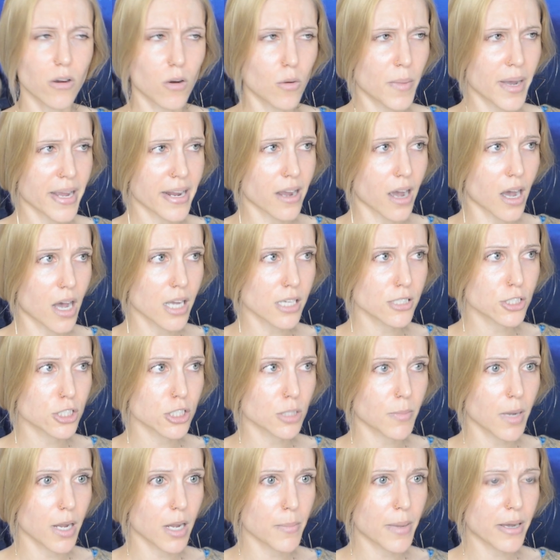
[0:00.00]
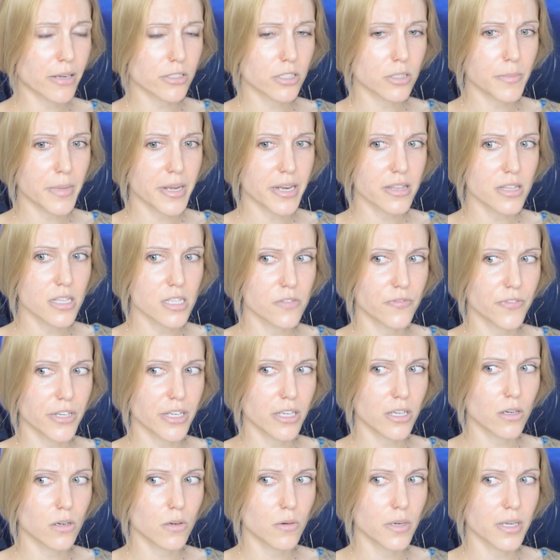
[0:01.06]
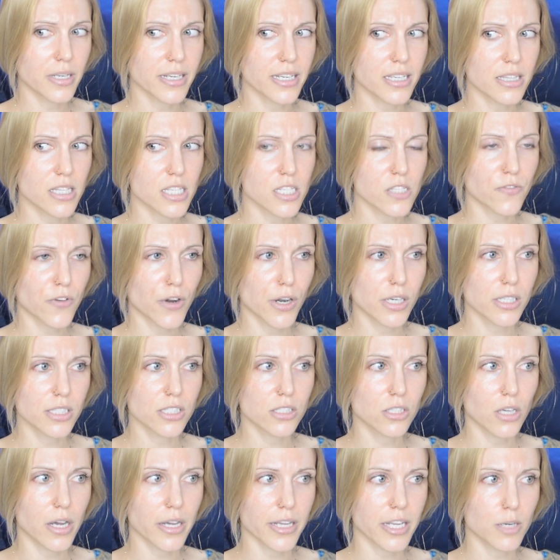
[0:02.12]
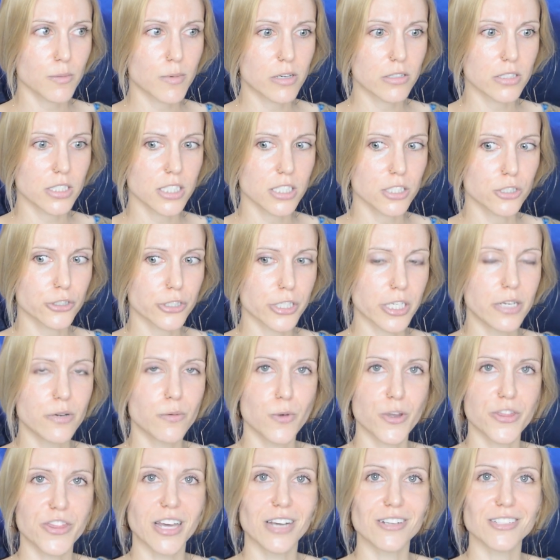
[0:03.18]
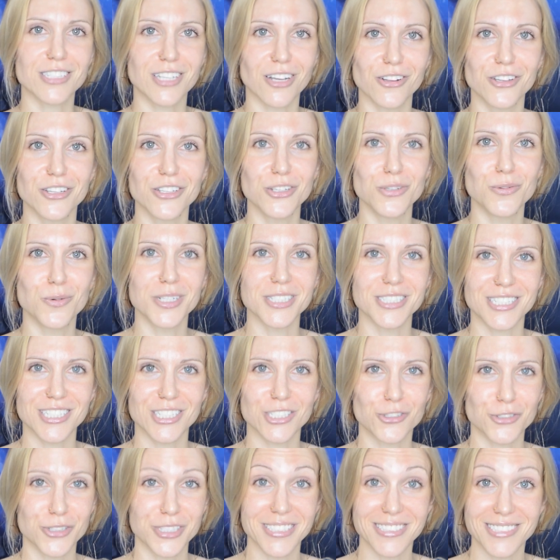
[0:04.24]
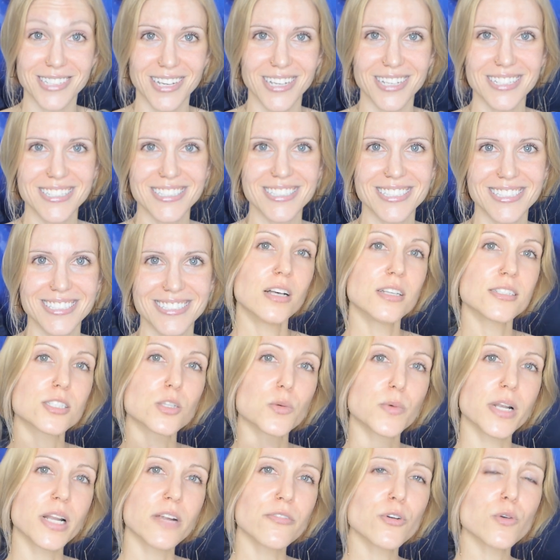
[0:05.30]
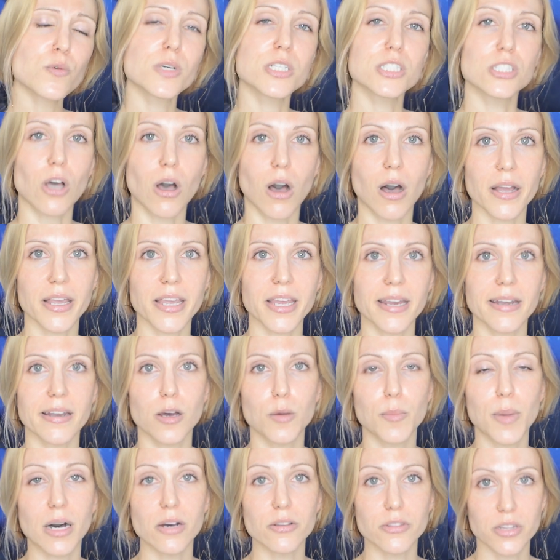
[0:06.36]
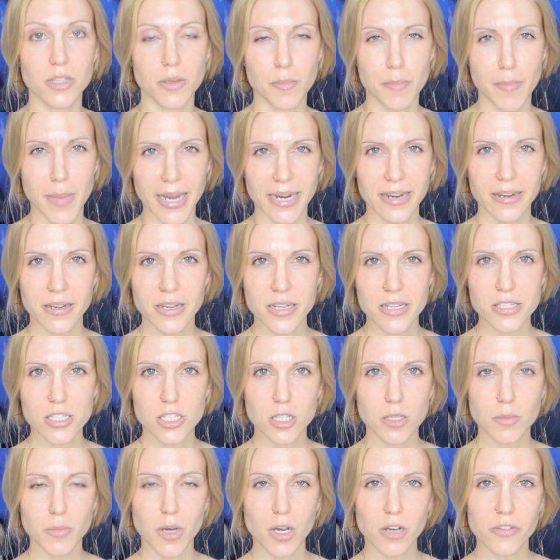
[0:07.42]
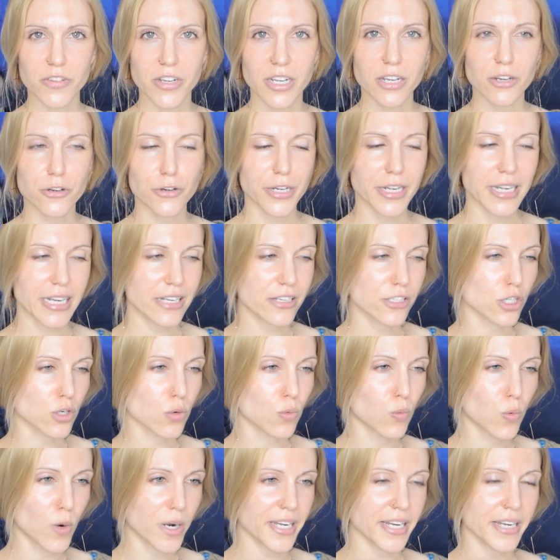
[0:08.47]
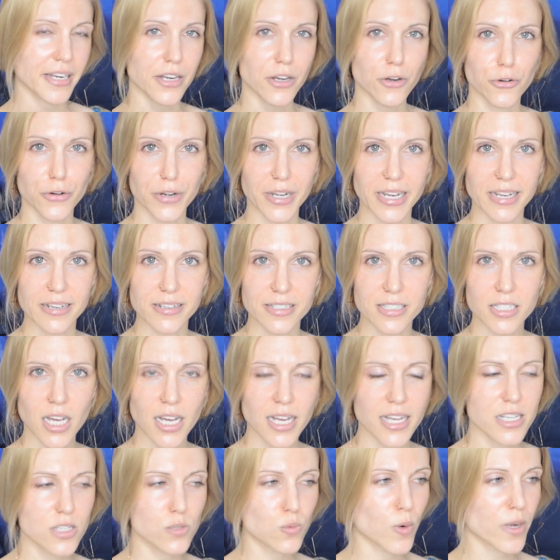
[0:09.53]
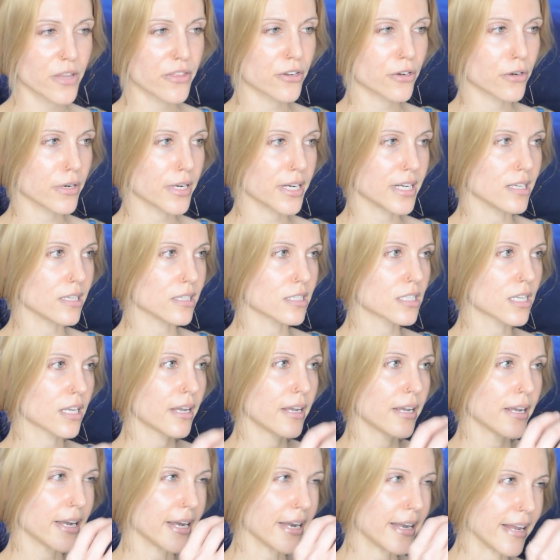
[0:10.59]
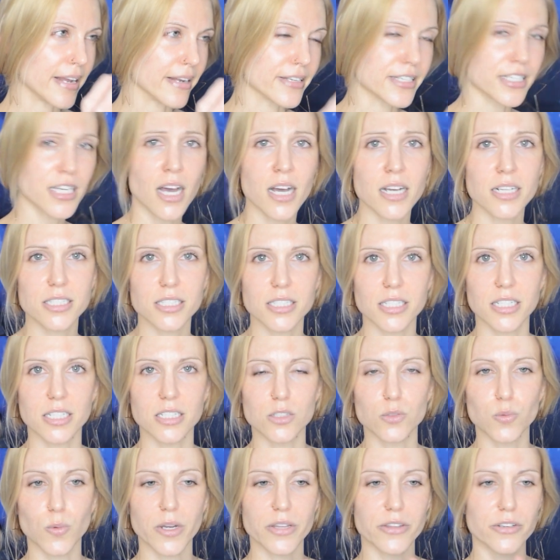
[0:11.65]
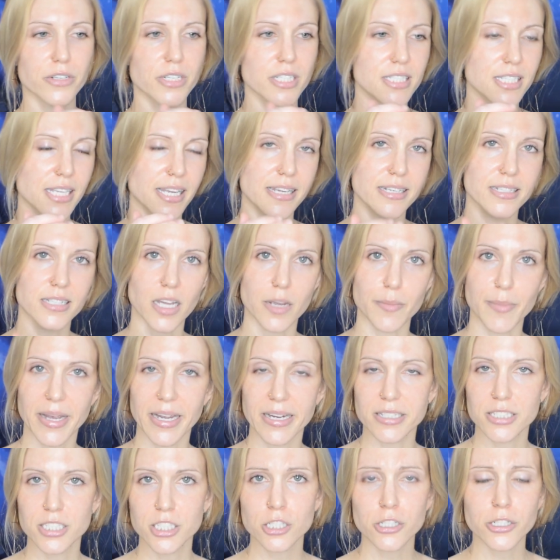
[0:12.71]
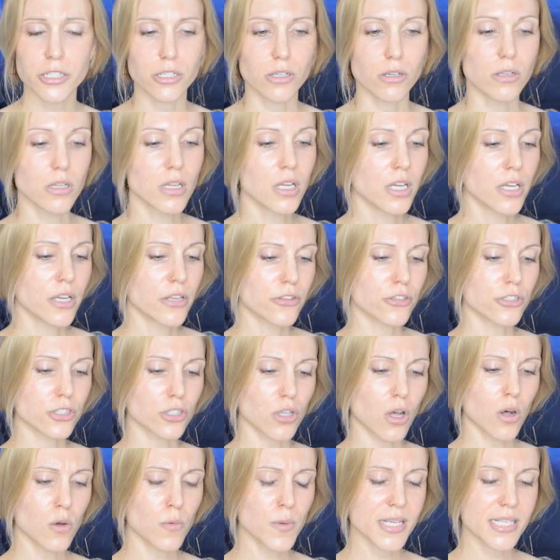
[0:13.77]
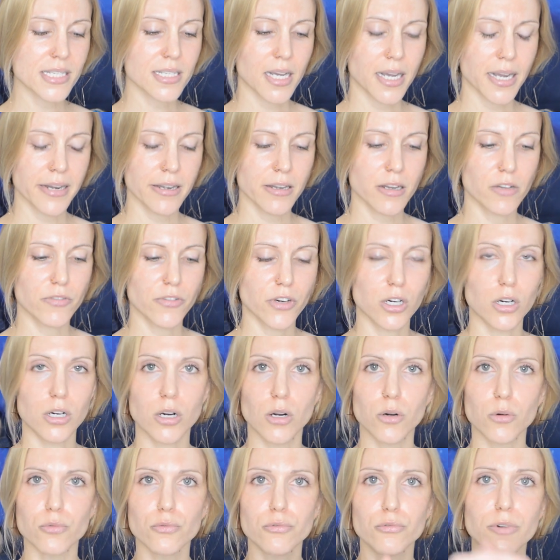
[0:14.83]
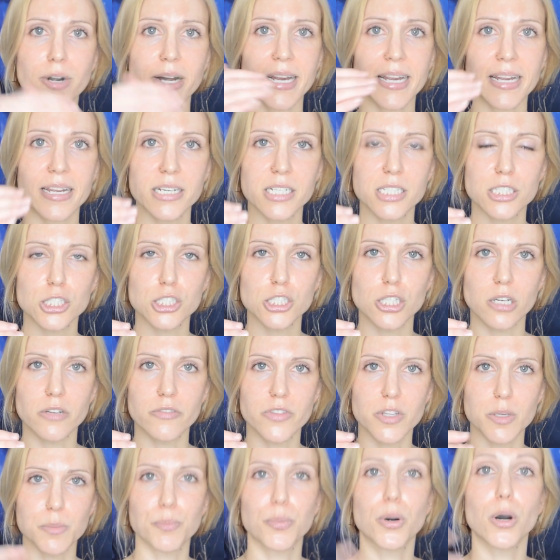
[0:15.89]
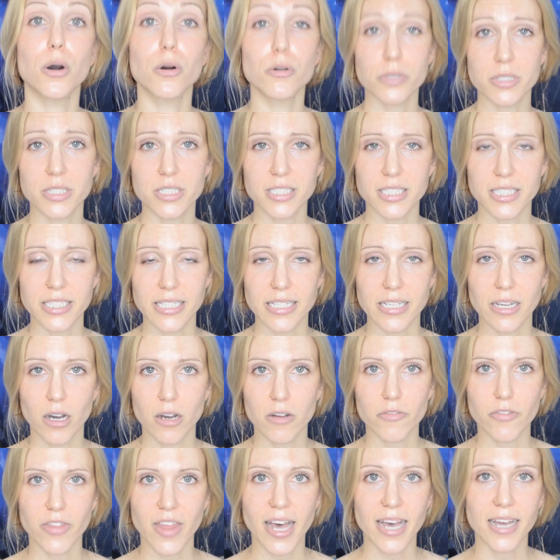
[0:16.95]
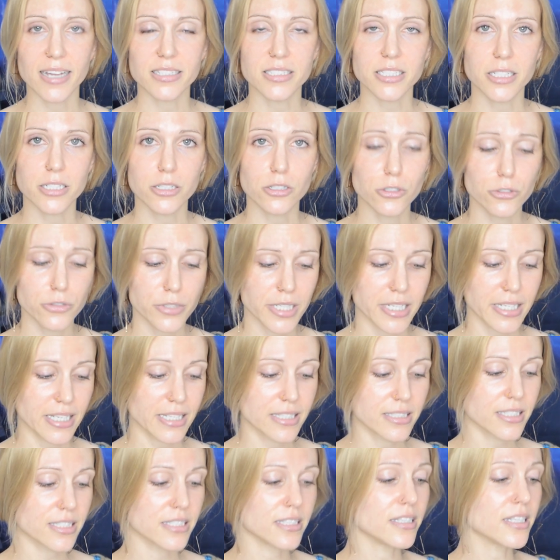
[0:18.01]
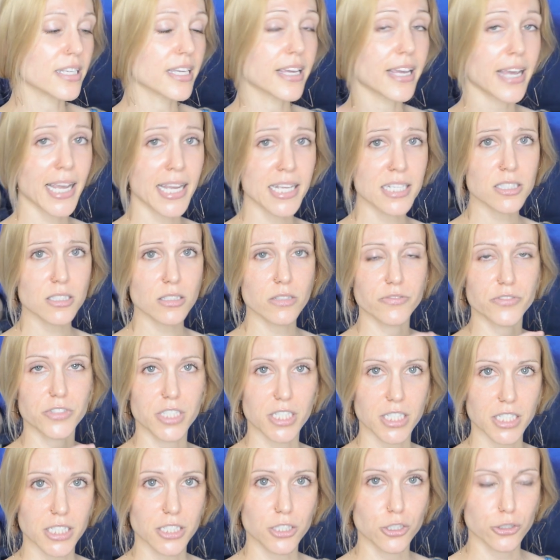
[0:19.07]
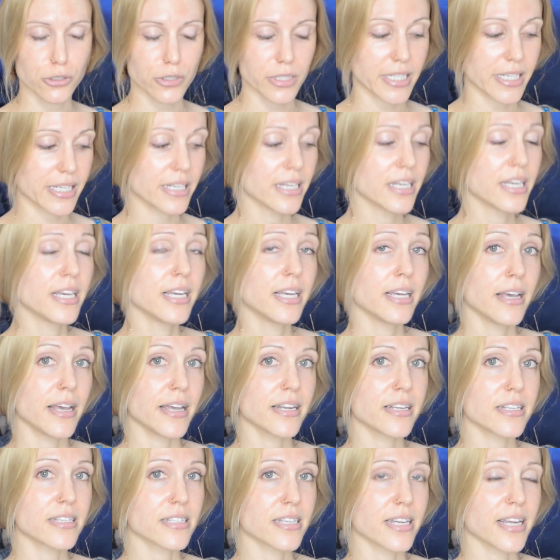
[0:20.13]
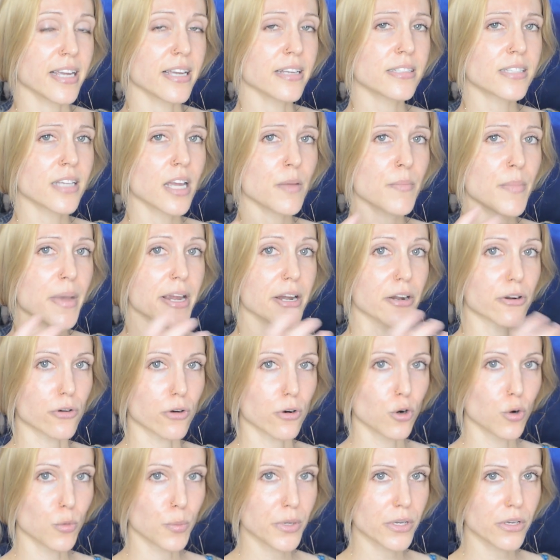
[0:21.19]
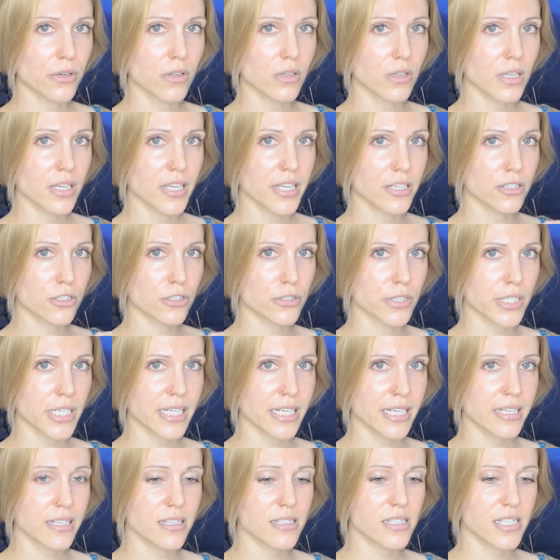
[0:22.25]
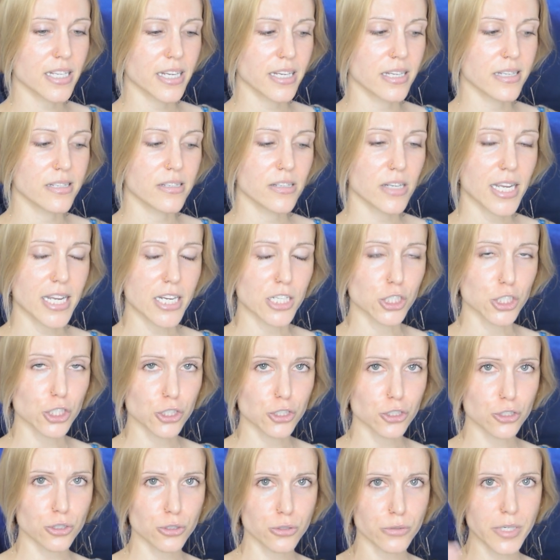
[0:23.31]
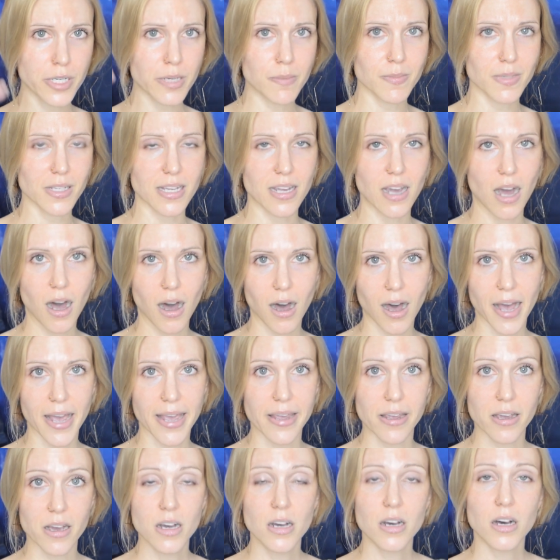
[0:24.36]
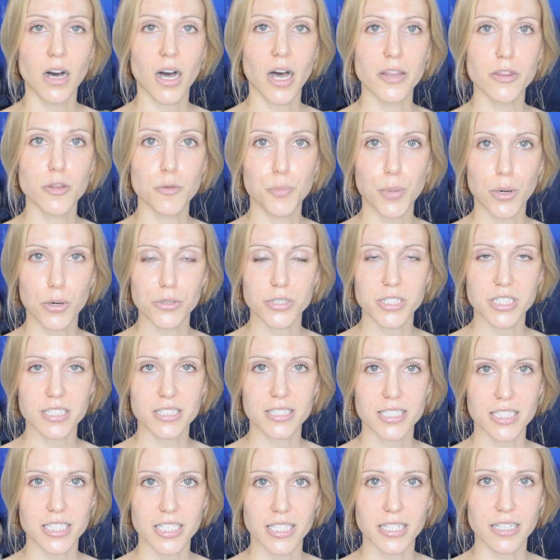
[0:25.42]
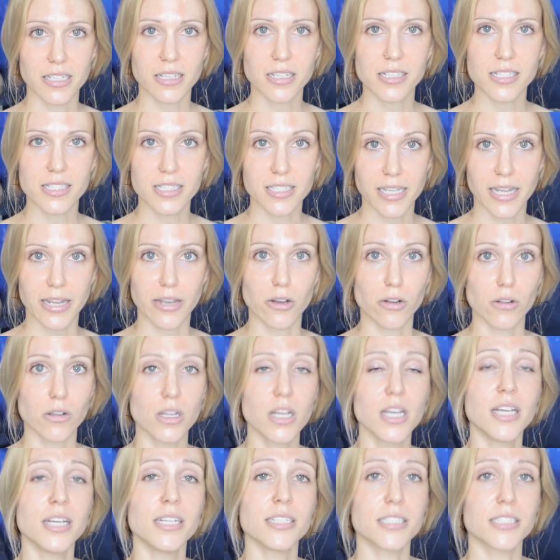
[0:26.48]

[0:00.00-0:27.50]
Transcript: Oh my gosh, am I about to make this video and get this far into talking about tea tree without telling you what tea tree does? So whenever we're talking about the mechanism of an ingredient, you know, what an ingredient does, whether it's an antioxidant, whether it's antibacterial, there's always kind of a, a, range of the potency of that ingredient. And in the case of tea tree, it is an antimicrobial ingredient and extremely high on the potency scale.